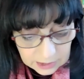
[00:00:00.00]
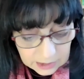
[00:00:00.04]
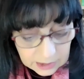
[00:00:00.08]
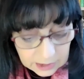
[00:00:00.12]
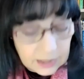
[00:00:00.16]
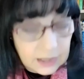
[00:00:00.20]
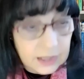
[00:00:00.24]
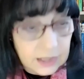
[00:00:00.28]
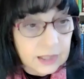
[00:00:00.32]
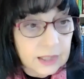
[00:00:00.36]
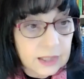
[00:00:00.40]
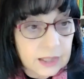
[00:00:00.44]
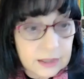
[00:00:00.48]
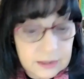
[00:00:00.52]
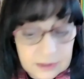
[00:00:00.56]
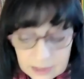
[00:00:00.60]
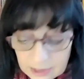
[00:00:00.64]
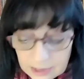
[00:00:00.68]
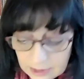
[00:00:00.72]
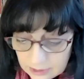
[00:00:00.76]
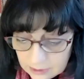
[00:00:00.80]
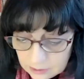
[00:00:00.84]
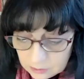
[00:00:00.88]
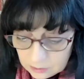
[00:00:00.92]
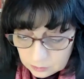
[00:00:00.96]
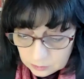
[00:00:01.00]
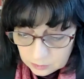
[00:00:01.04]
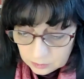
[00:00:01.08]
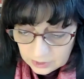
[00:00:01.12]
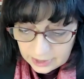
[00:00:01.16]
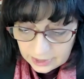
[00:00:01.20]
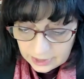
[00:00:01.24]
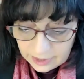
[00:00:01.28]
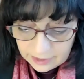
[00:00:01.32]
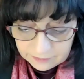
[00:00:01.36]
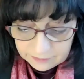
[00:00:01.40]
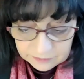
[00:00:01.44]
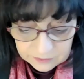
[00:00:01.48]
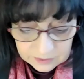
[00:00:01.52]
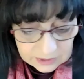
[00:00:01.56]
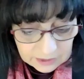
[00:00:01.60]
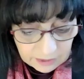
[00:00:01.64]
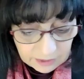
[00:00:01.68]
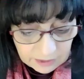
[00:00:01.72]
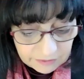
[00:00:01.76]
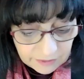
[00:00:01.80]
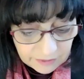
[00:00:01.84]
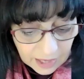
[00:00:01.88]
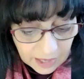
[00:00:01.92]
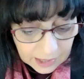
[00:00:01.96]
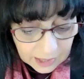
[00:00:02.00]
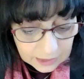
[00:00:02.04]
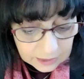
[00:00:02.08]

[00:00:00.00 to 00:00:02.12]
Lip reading: and then we have taval